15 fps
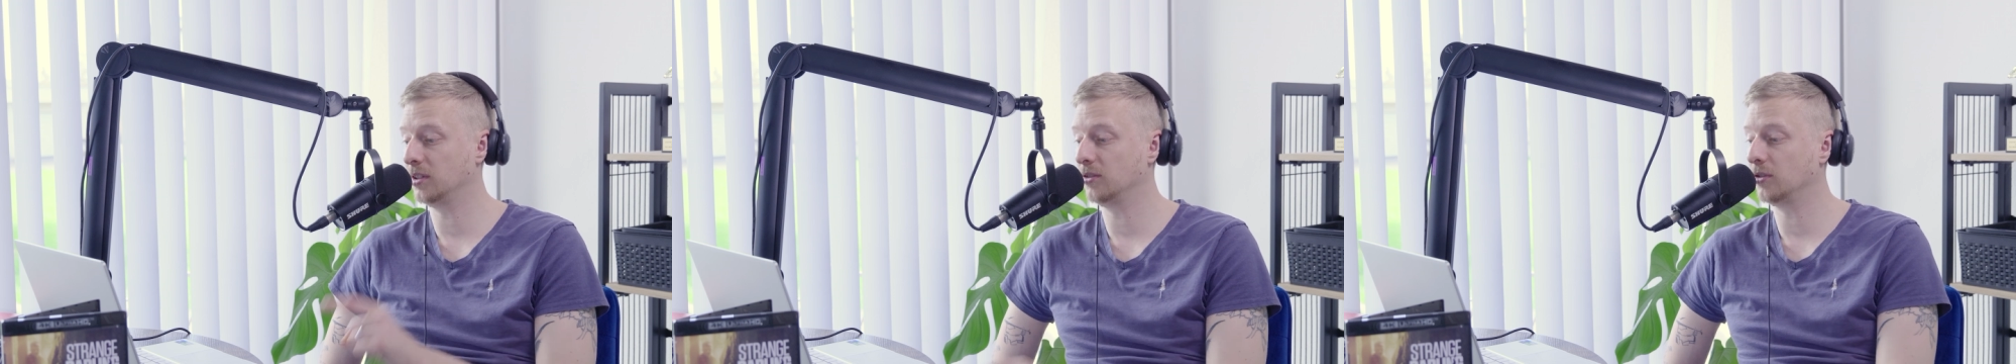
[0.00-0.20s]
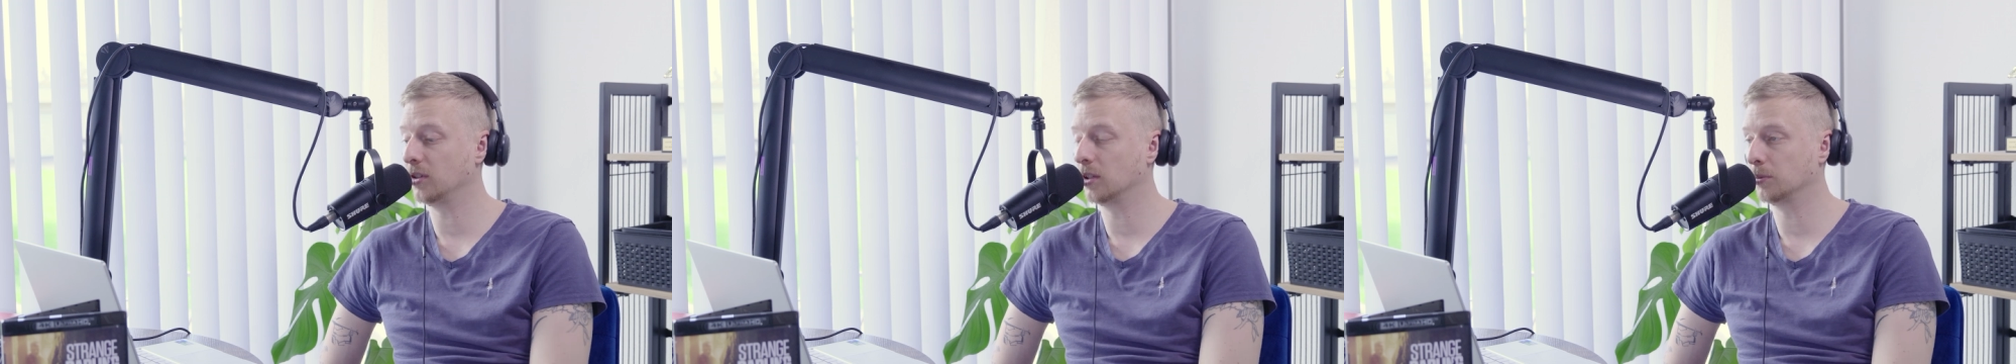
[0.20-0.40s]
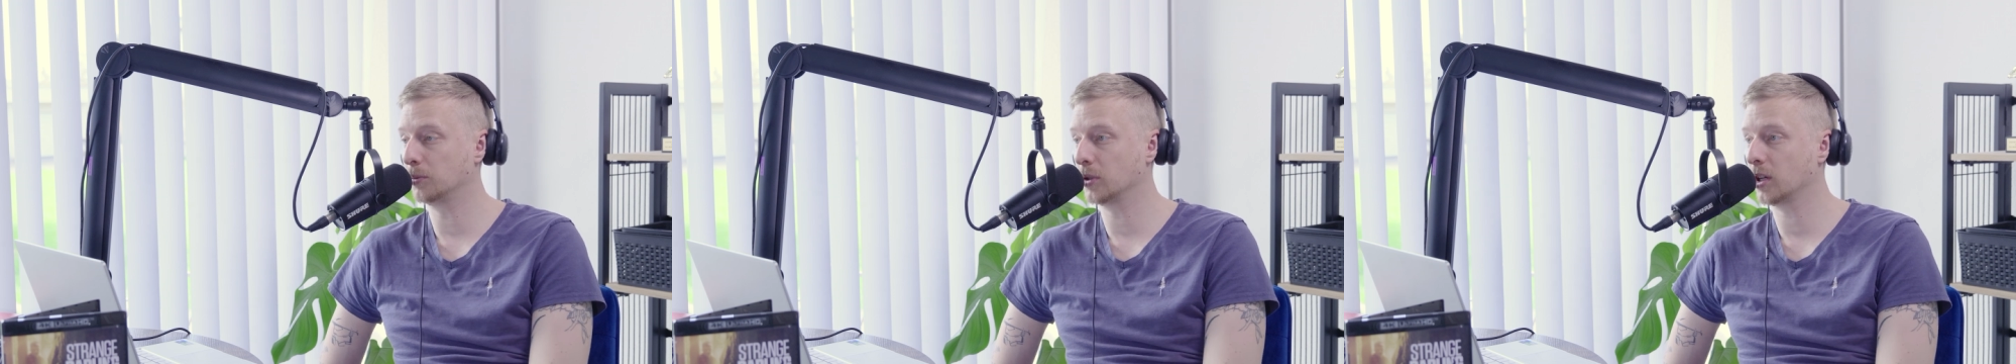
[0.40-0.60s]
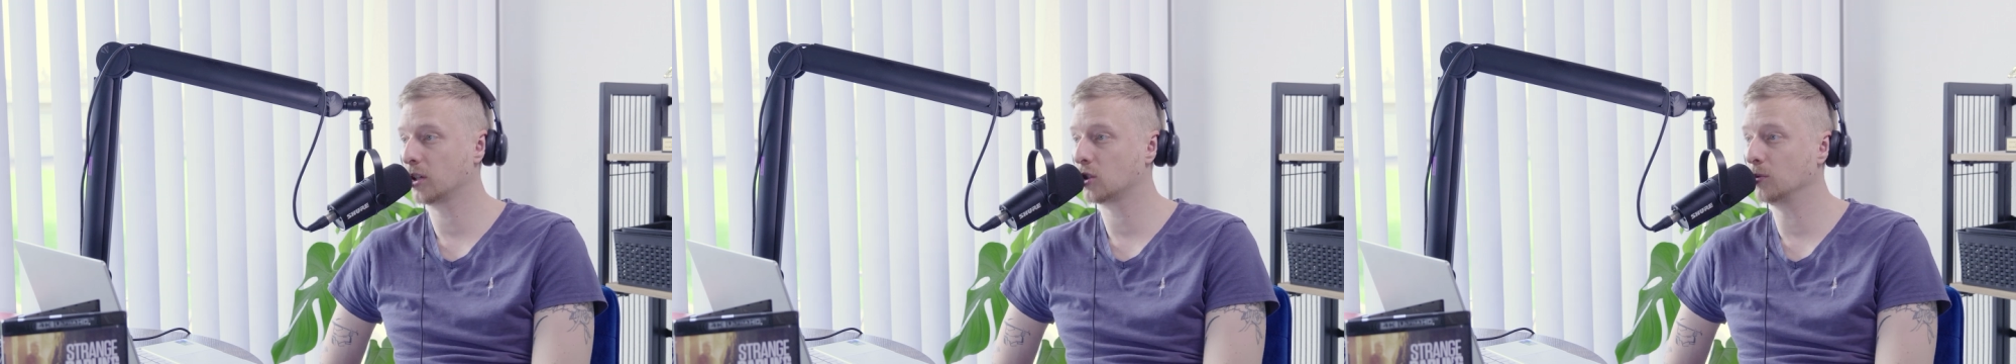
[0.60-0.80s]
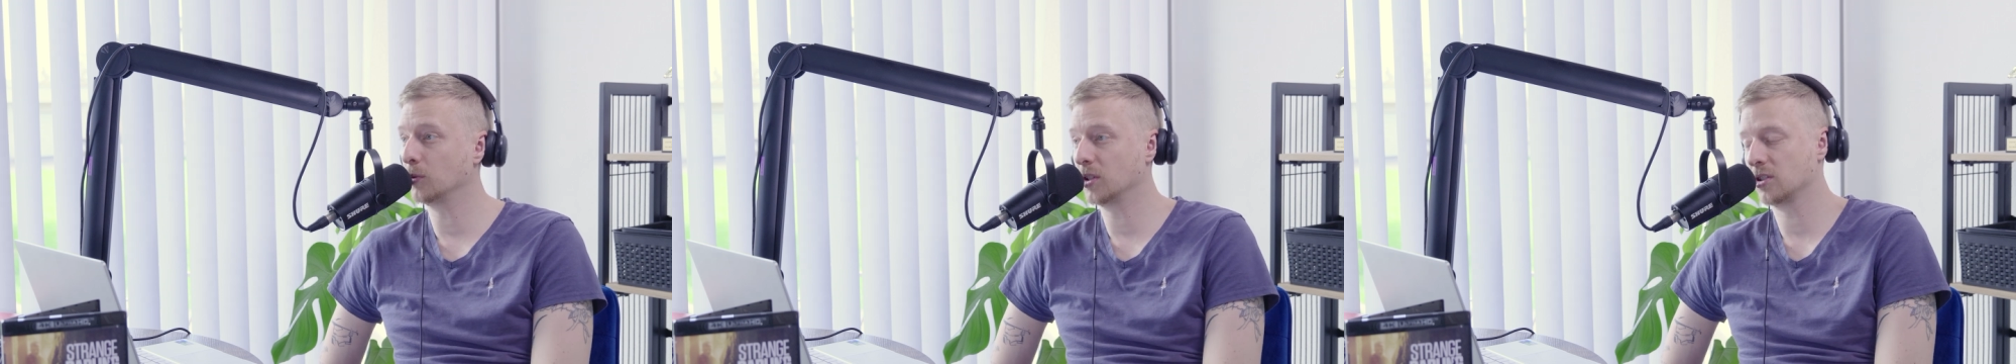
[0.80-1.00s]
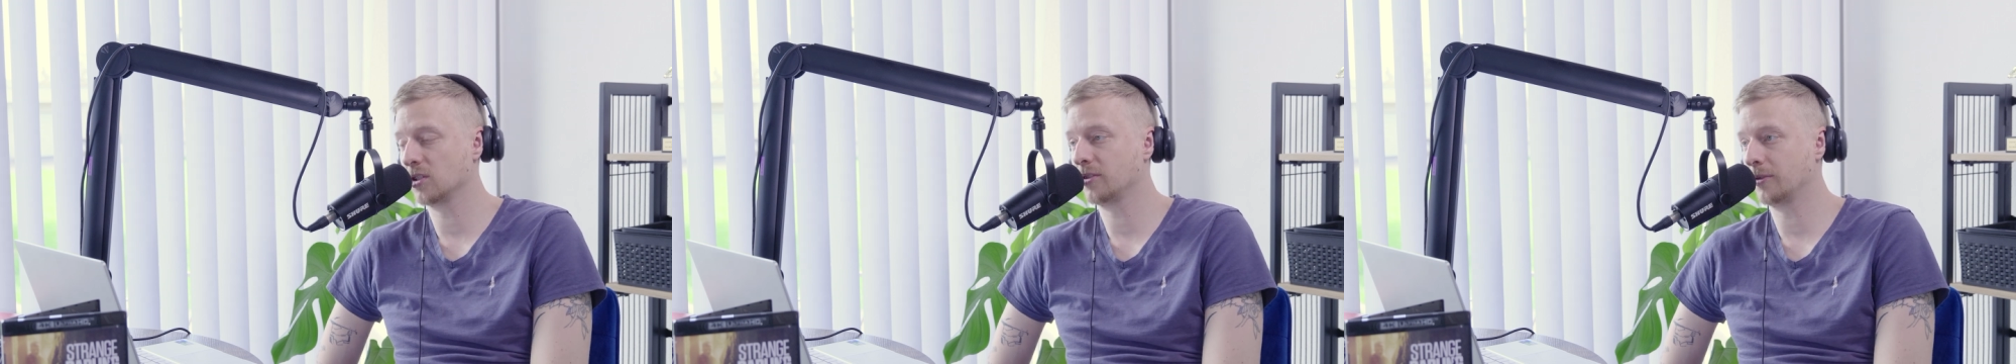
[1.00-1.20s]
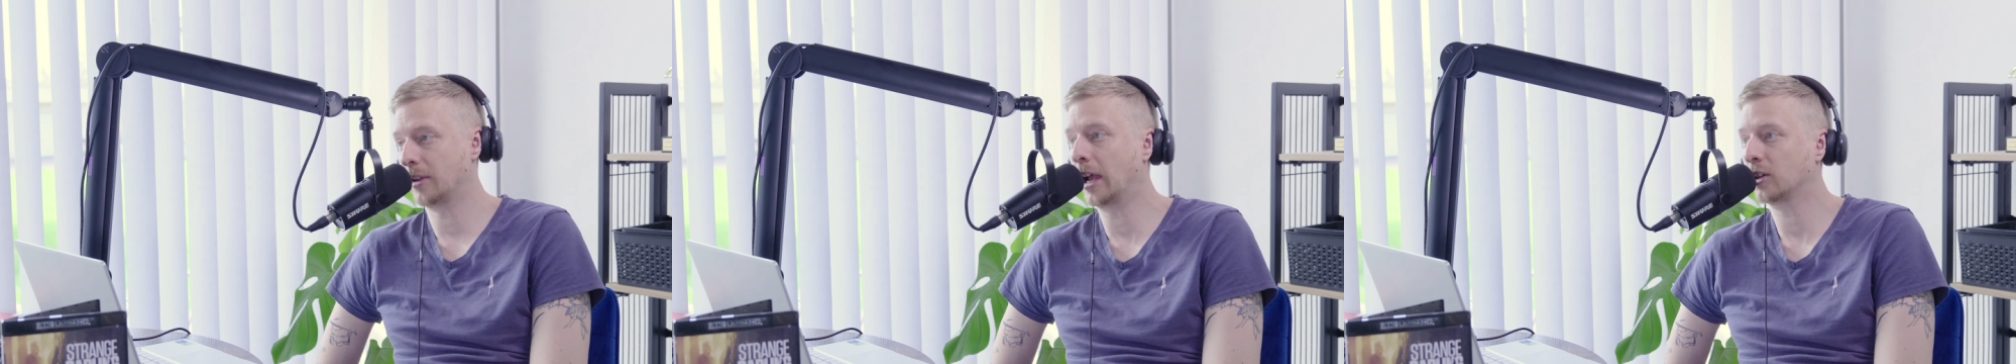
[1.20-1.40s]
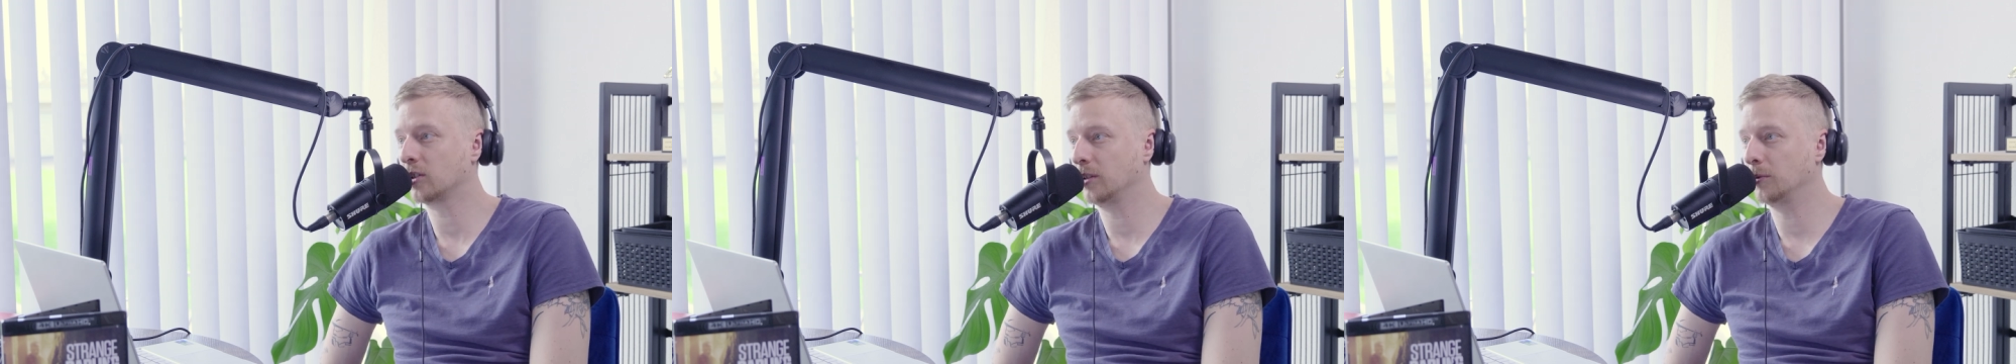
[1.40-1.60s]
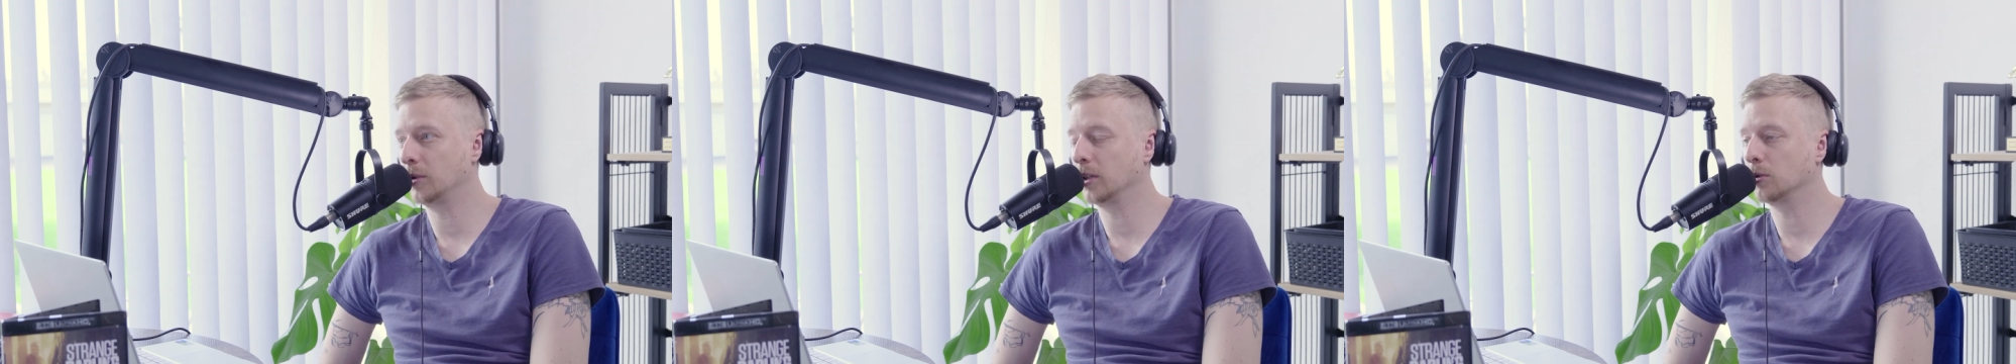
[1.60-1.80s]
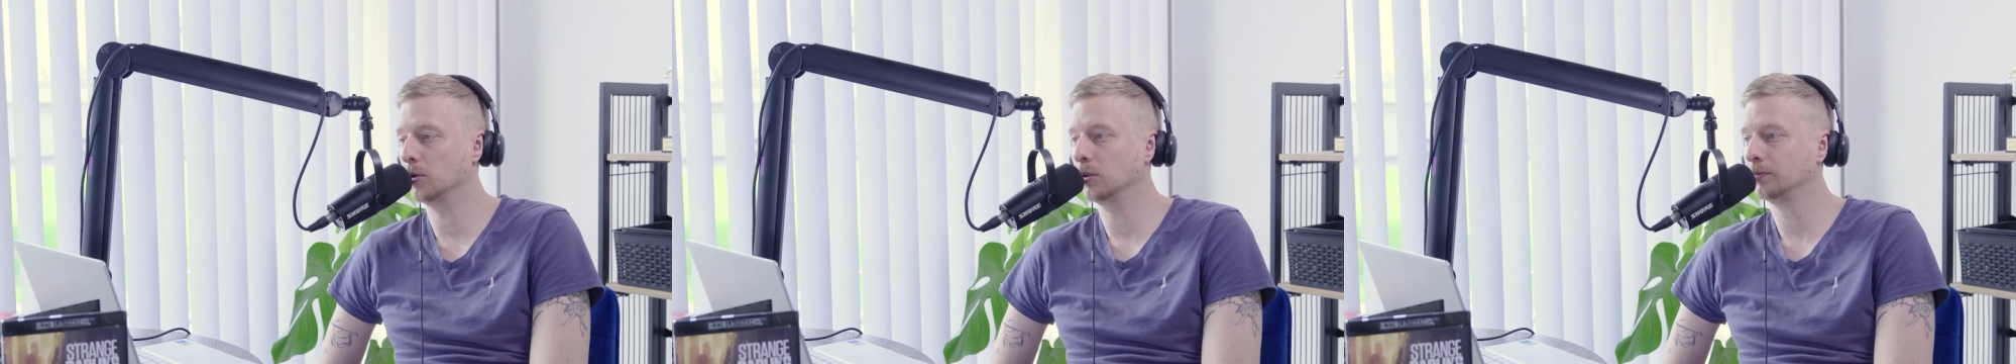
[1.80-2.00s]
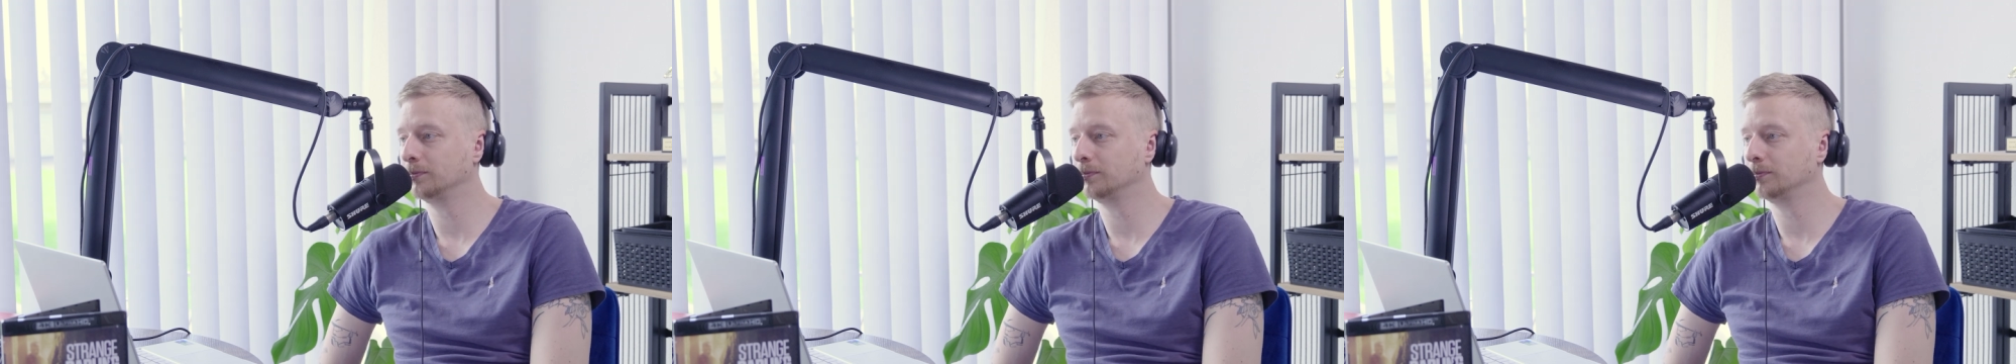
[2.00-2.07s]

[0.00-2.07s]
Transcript: difficult production, which is actually really cool.